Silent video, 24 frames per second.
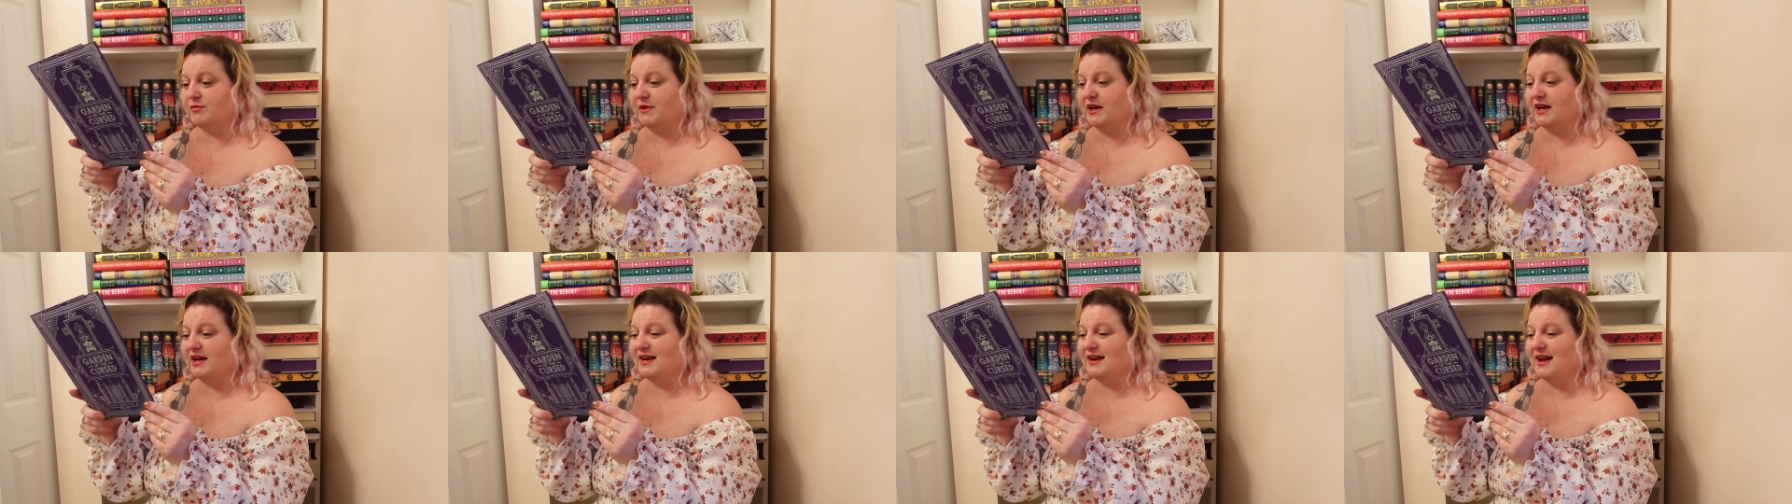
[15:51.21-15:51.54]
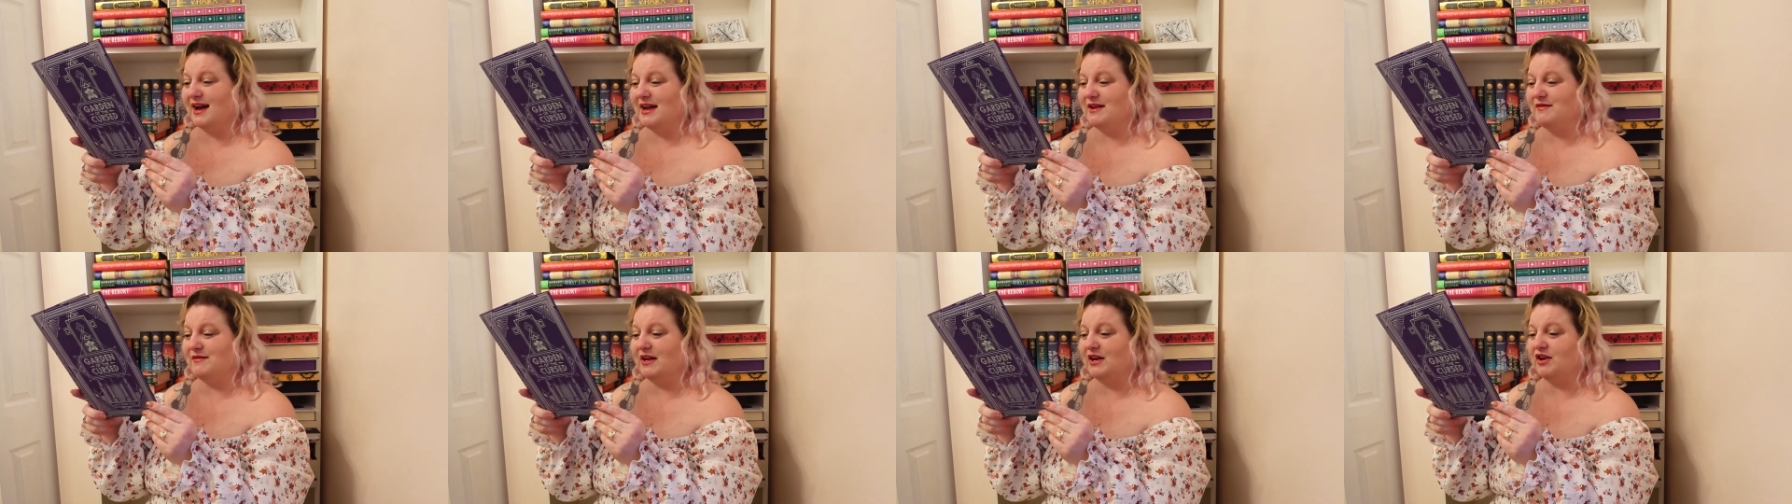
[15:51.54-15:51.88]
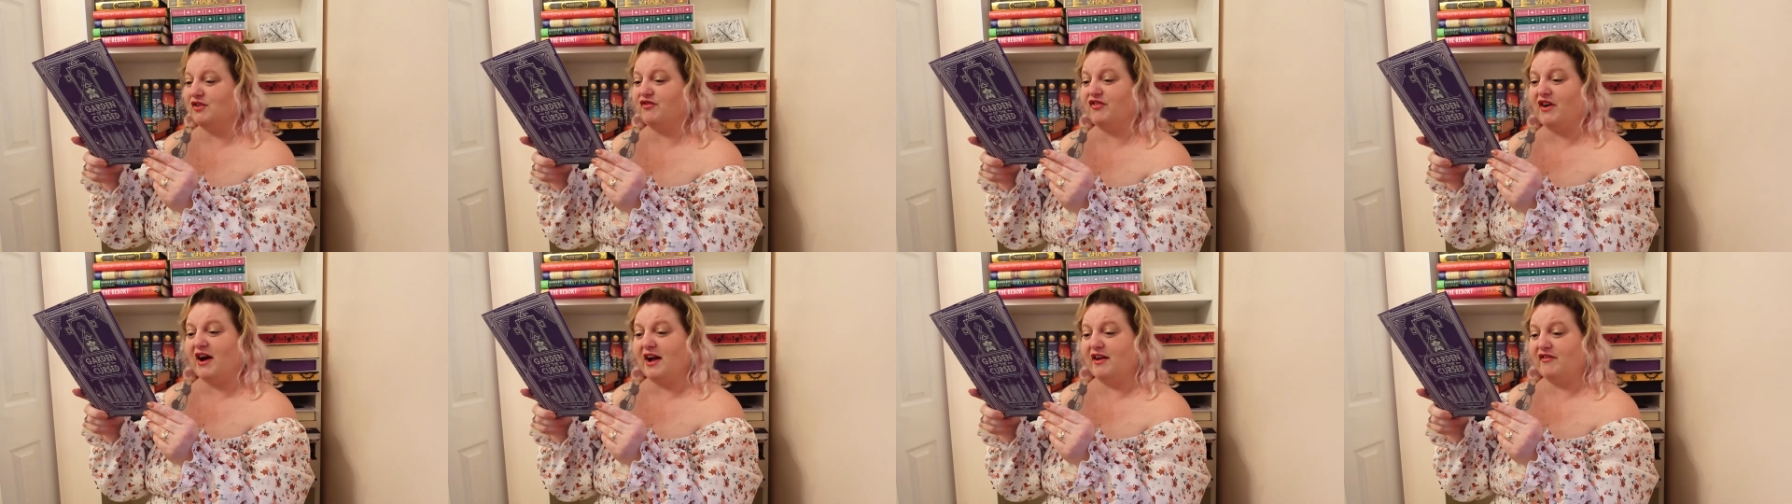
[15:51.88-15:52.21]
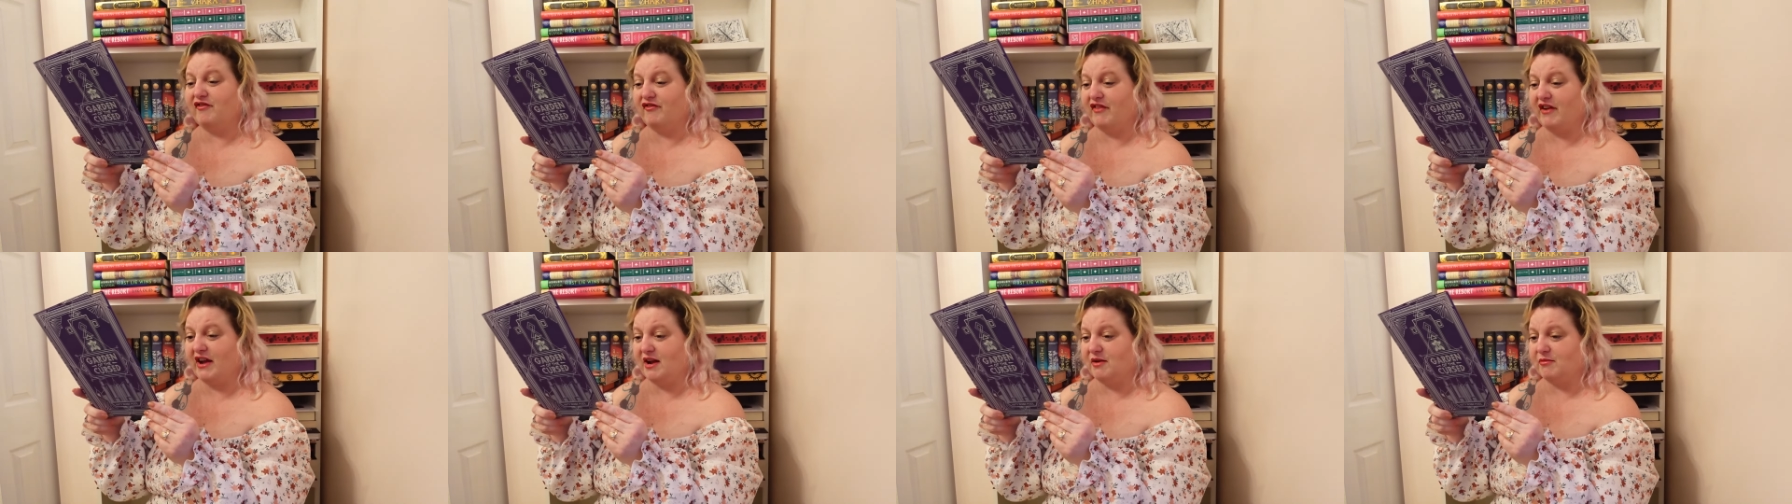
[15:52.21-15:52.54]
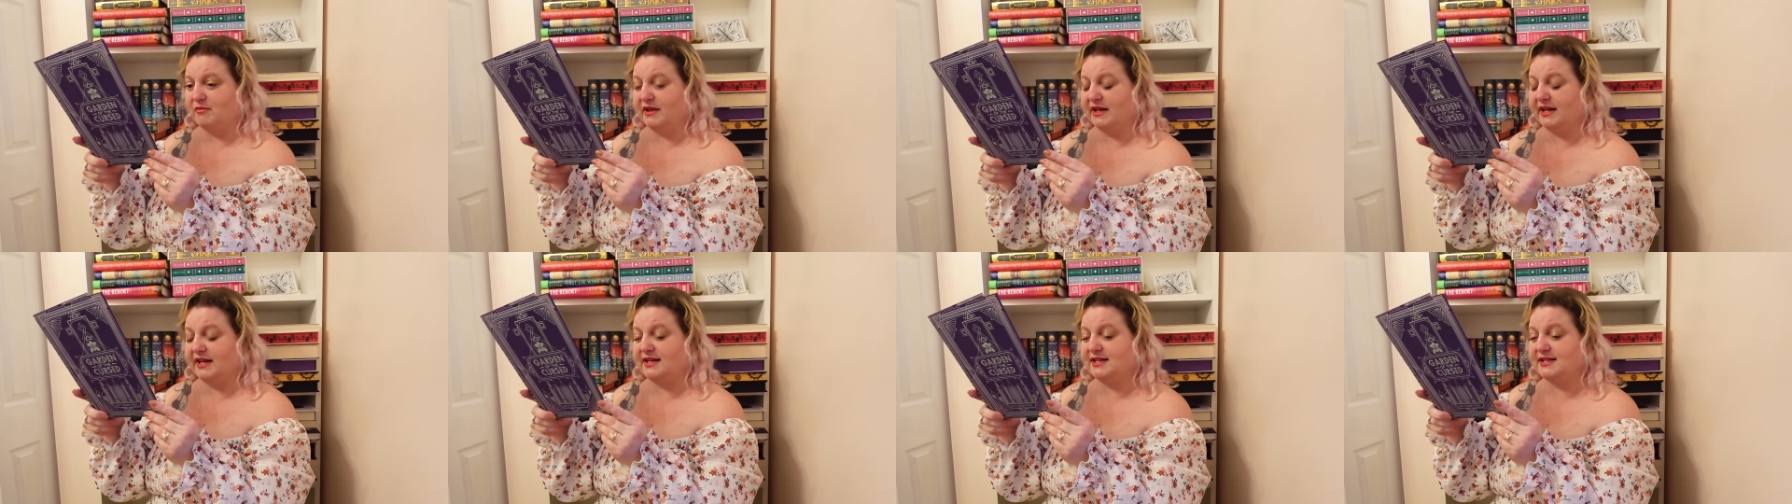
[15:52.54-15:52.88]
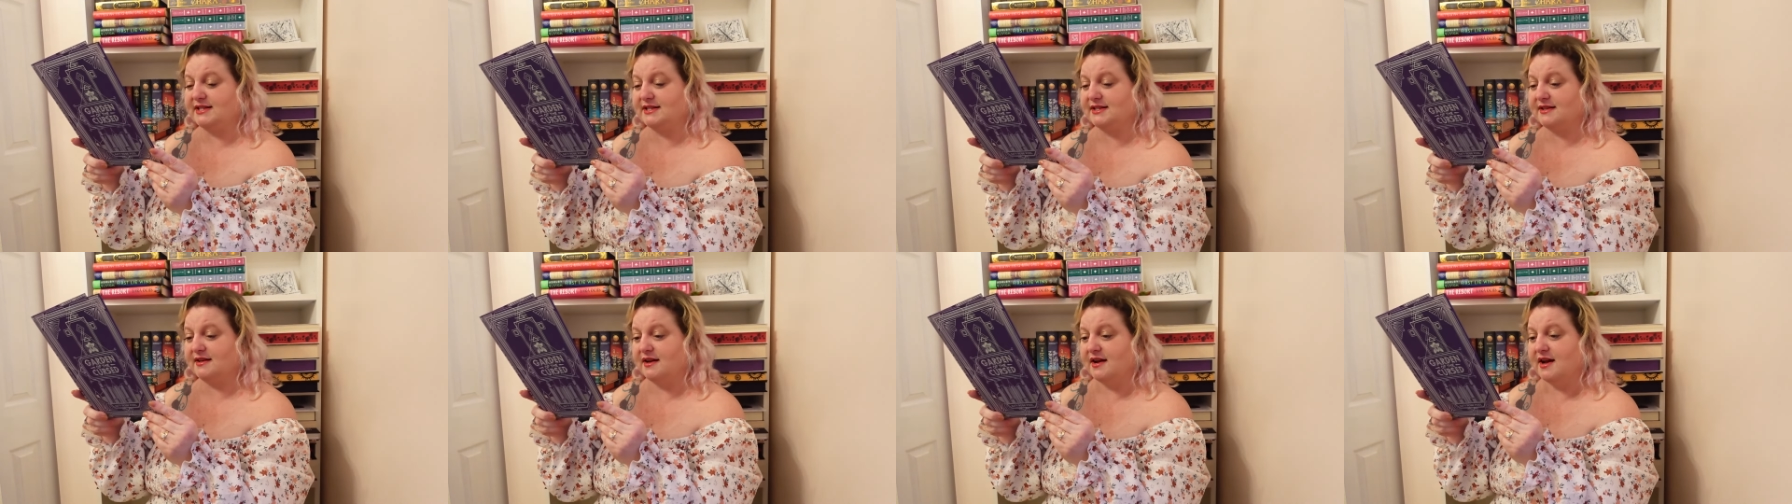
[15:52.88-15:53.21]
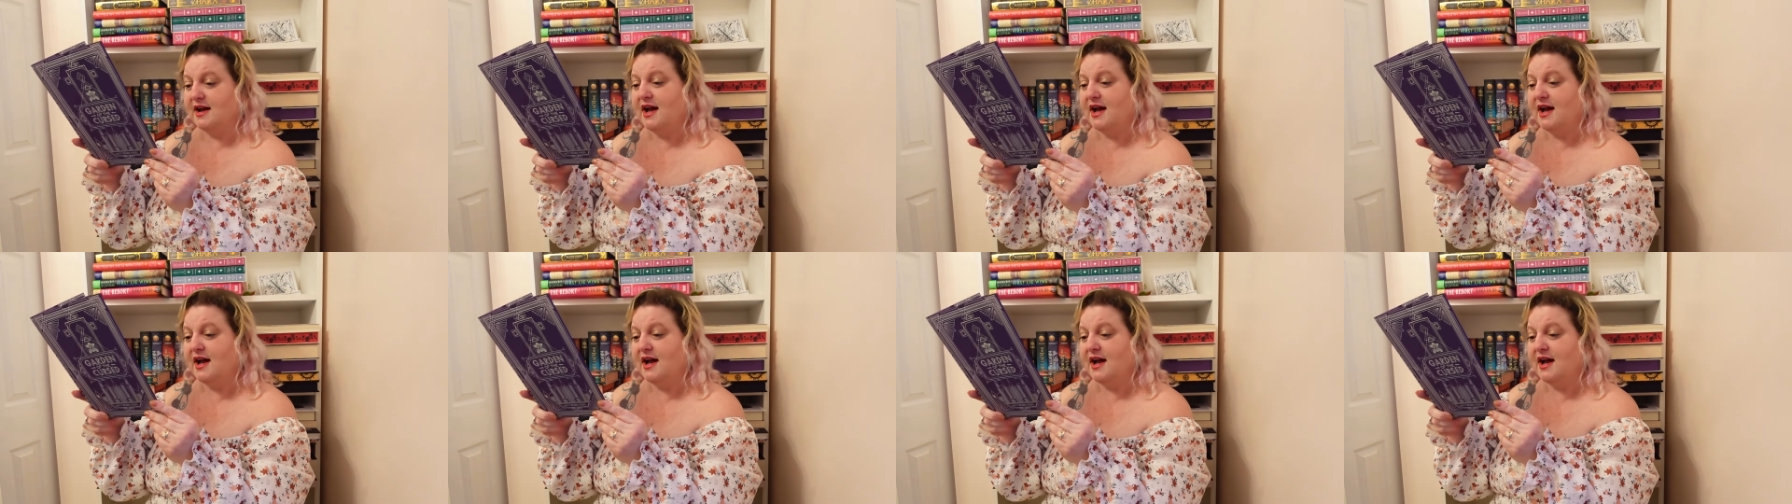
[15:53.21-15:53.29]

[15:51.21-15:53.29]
the conniving five families.